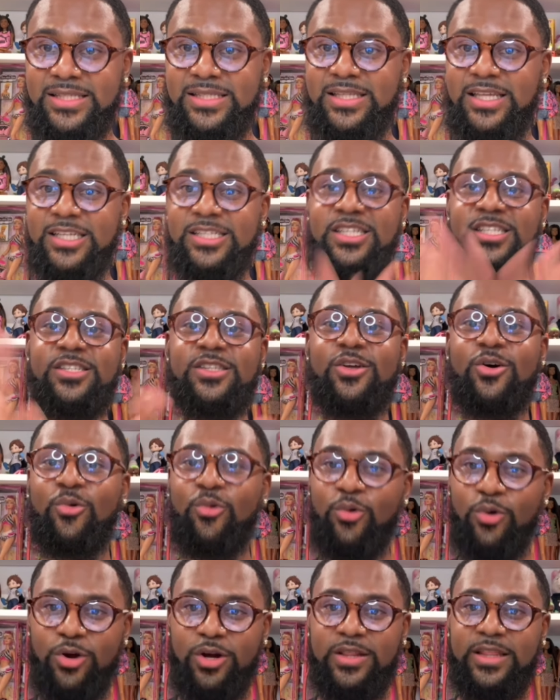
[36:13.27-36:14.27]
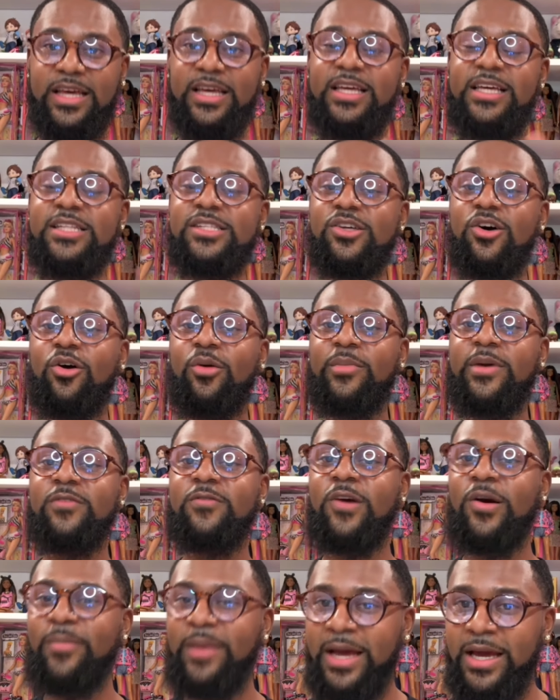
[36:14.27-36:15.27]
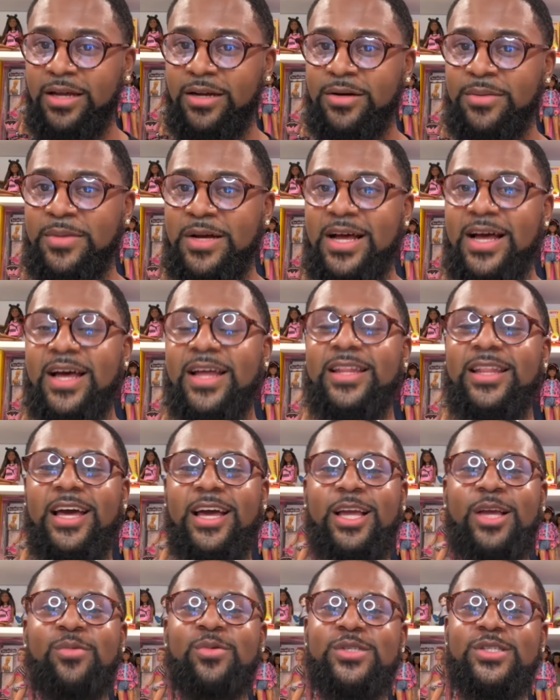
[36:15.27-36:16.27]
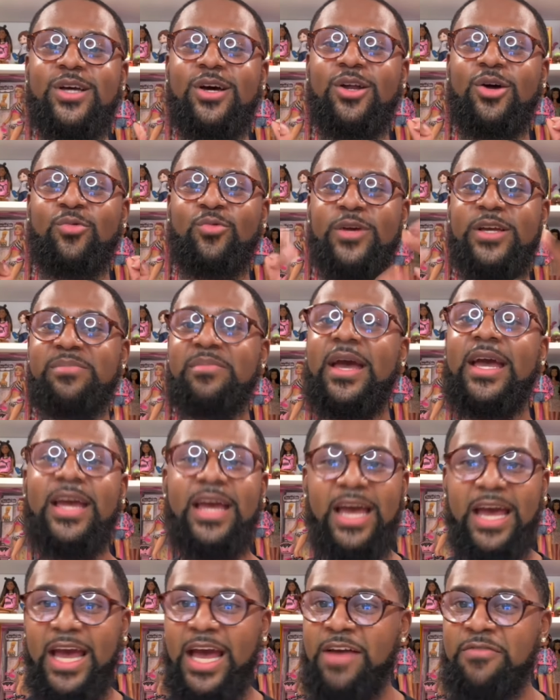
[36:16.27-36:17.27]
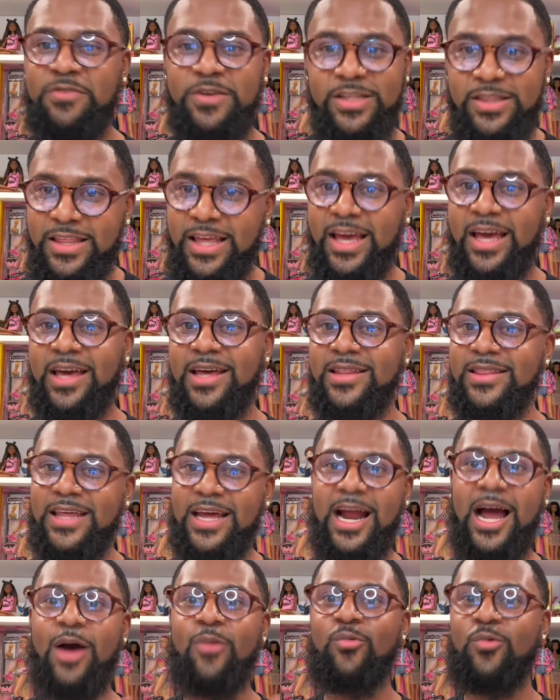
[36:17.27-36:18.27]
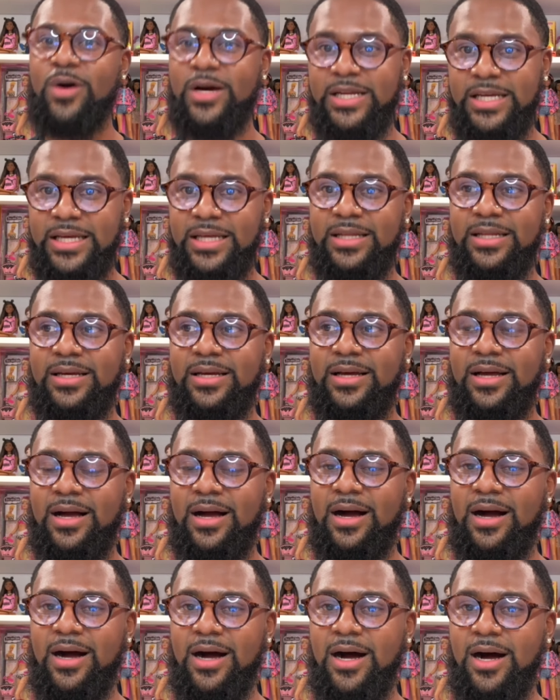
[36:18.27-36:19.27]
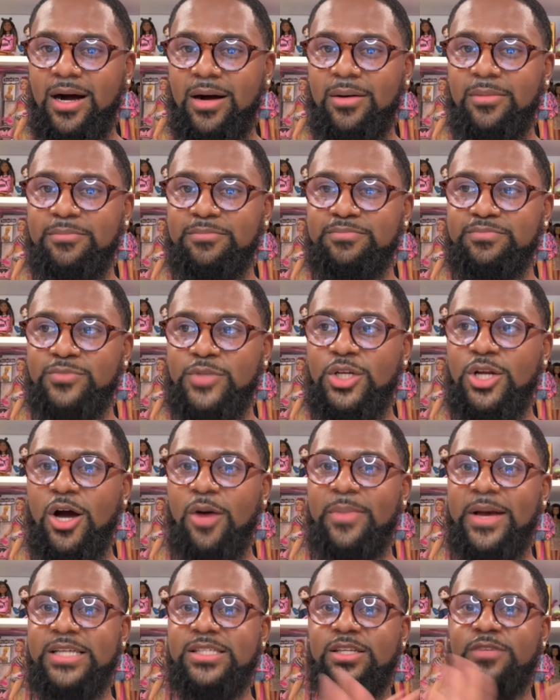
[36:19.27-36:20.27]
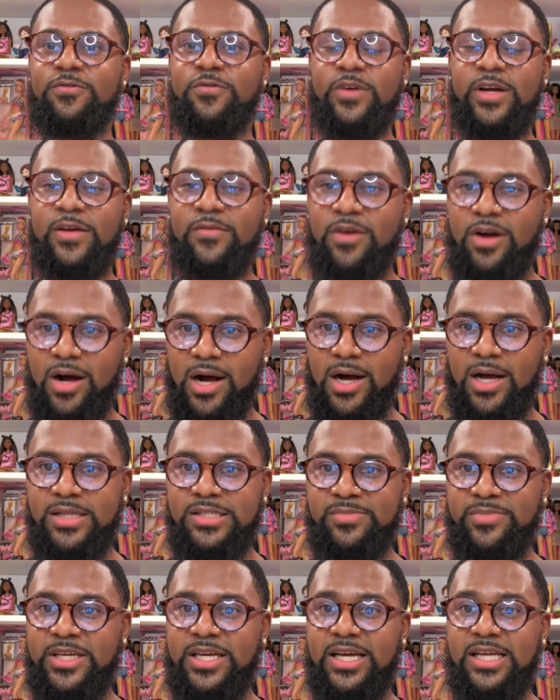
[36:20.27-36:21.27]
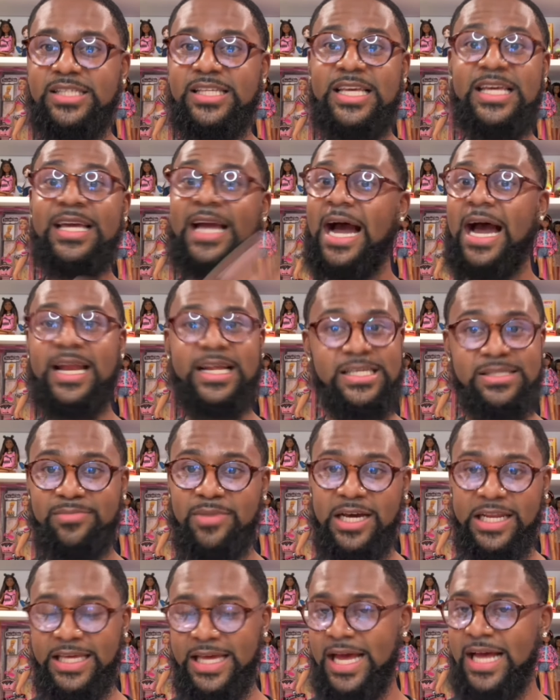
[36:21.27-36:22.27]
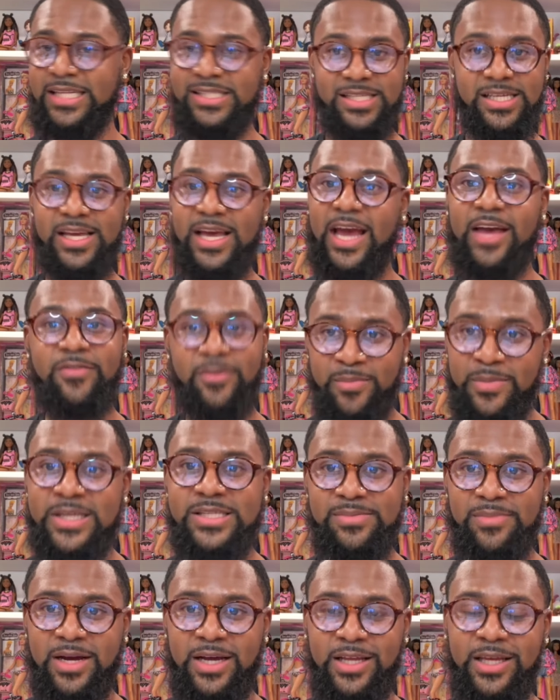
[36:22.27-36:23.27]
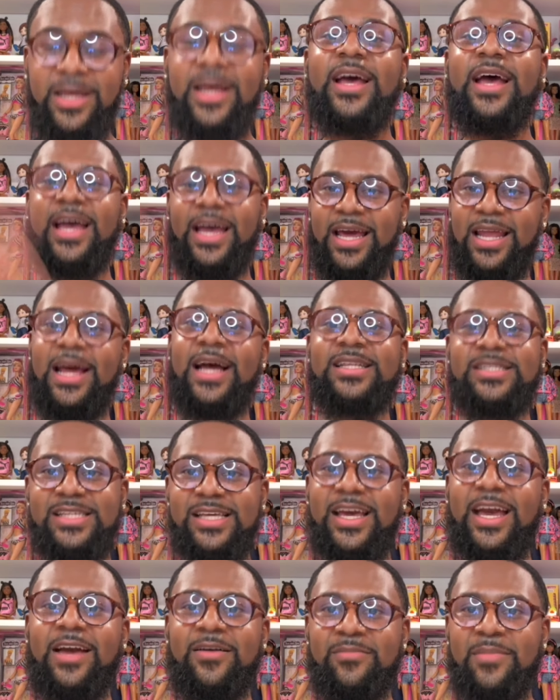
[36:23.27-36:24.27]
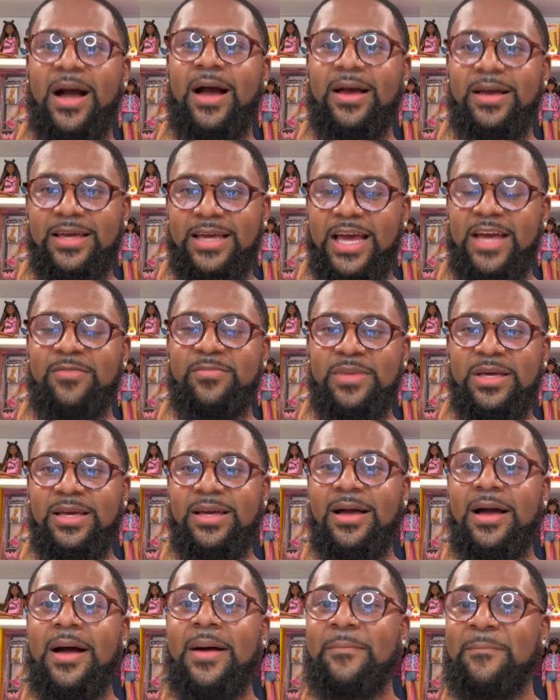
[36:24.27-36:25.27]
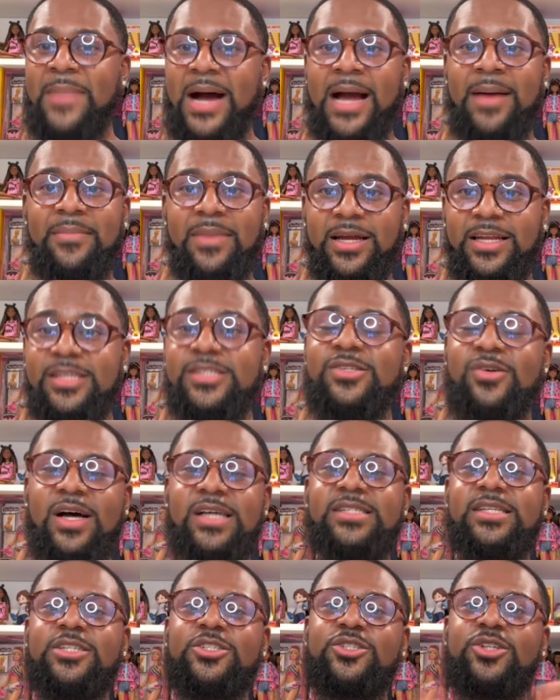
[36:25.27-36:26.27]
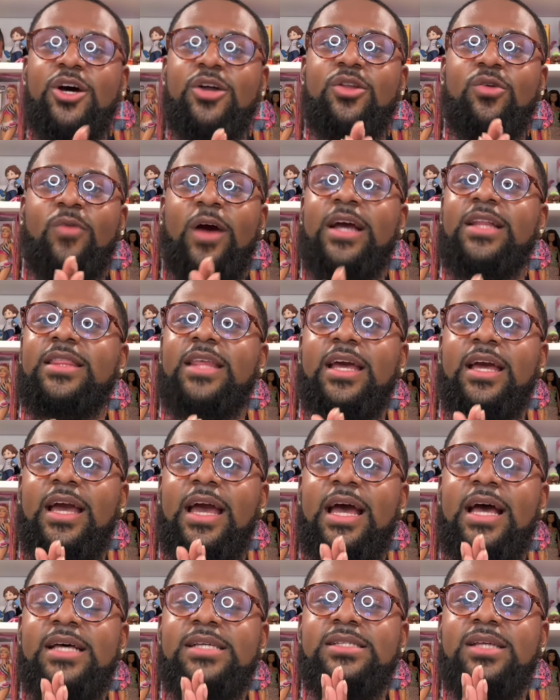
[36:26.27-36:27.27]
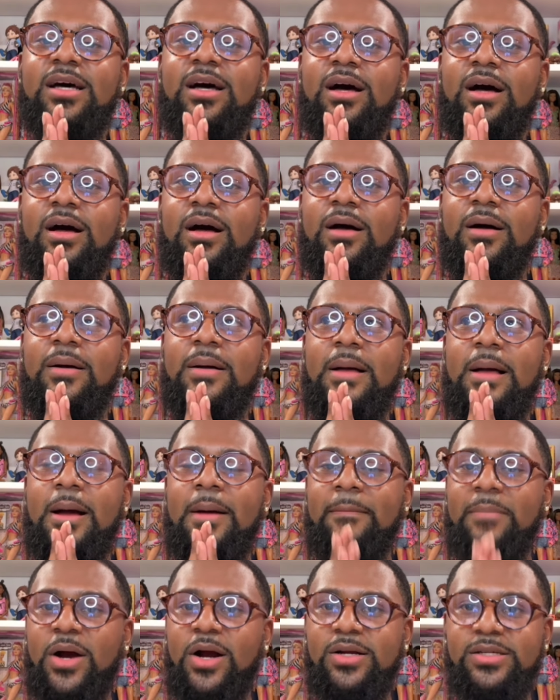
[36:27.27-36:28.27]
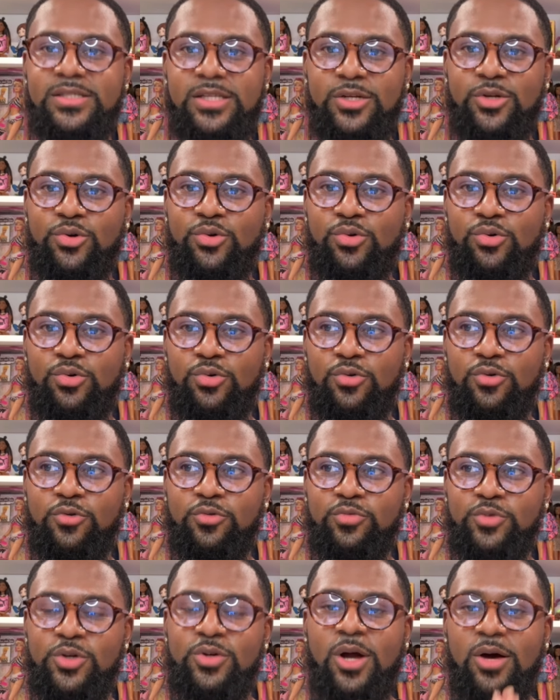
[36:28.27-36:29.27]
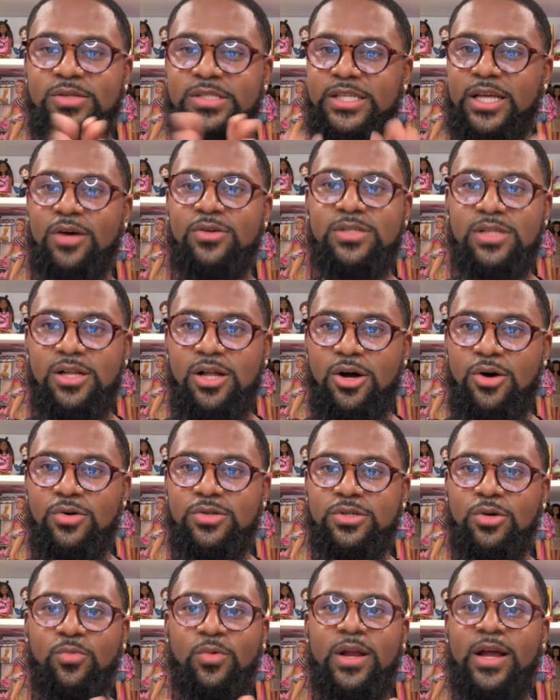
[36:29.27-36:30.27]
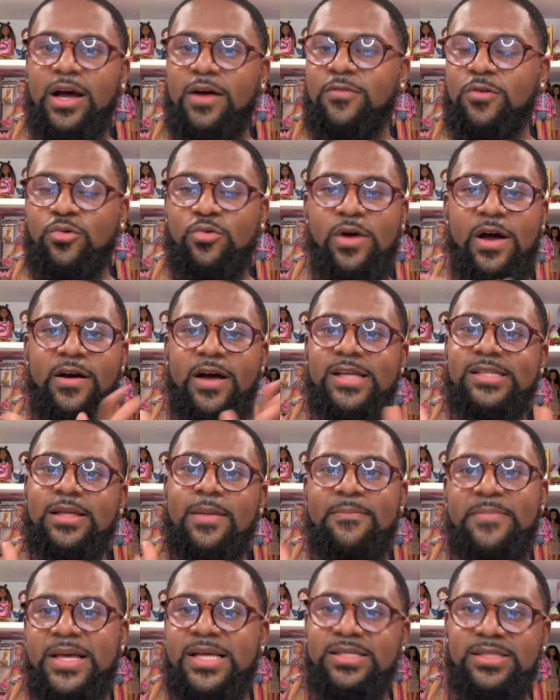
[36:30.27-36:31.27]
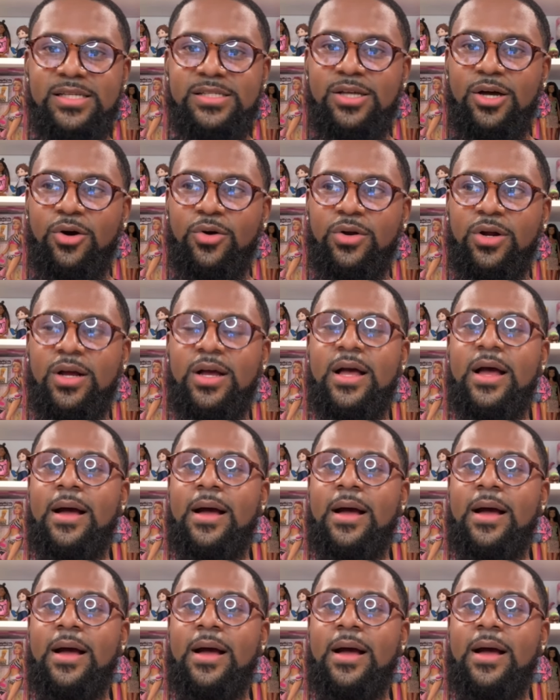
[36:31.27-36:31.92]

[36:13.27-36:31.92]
This is the order that he told me verbatim that he was going to remake everything that I wanted um, you know, basically free of cost because he got his money. Etsy gave him his money and Etsy gave my gave me my money. So I said, you know, the right thing as a person who, you know, sells clothes or whatever, who as a business owner,